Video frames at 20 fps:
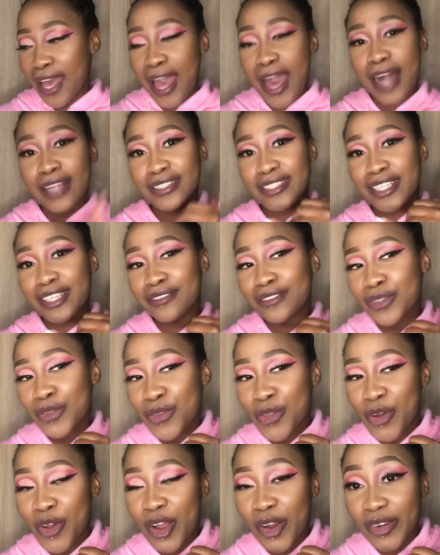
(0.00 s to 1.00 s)
I'll give you
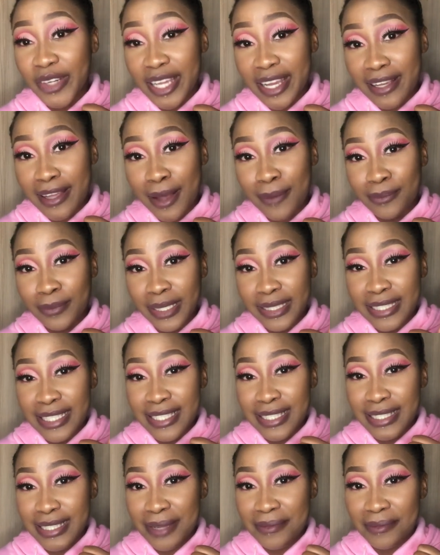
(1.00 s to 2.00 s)
the courier
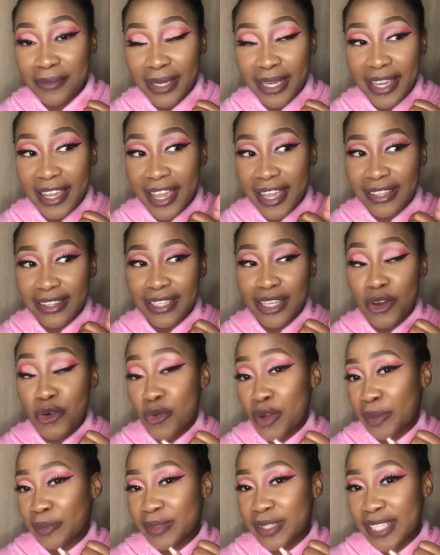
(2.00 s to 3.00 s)
company's number and their
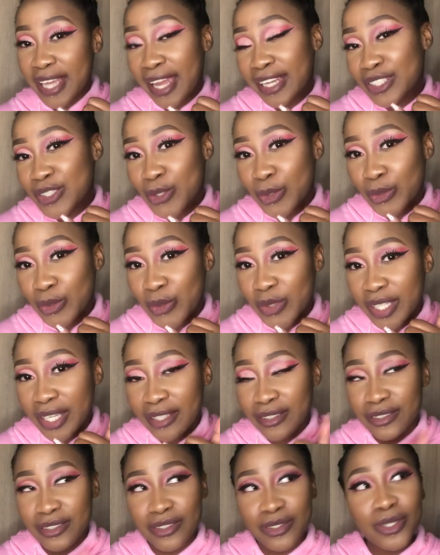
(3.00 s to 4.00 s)
website so you
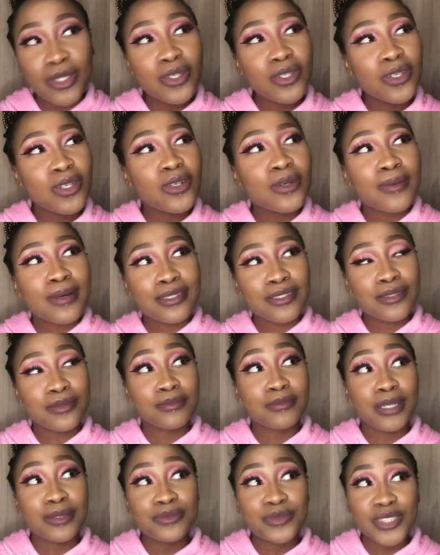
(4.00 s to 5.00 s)
can... Oh, but
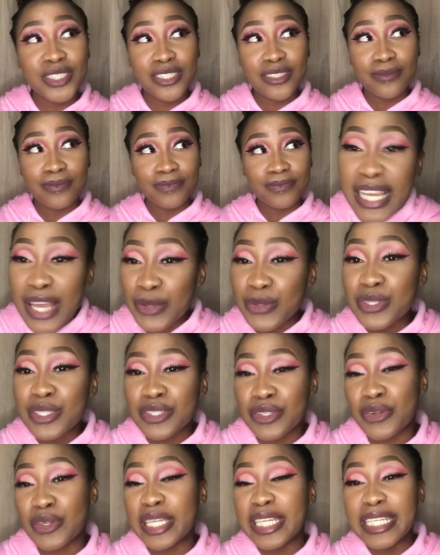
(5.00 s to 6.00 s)
was
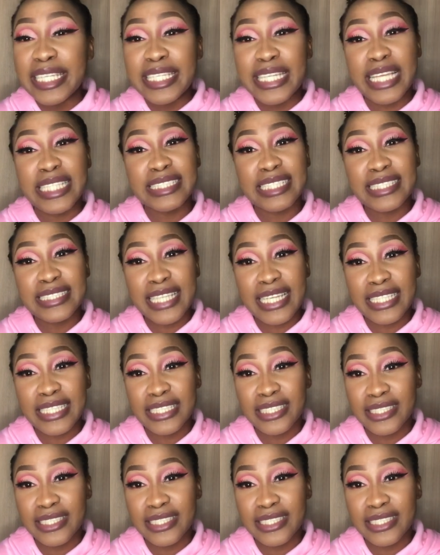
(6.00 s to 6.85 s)
it really necessary?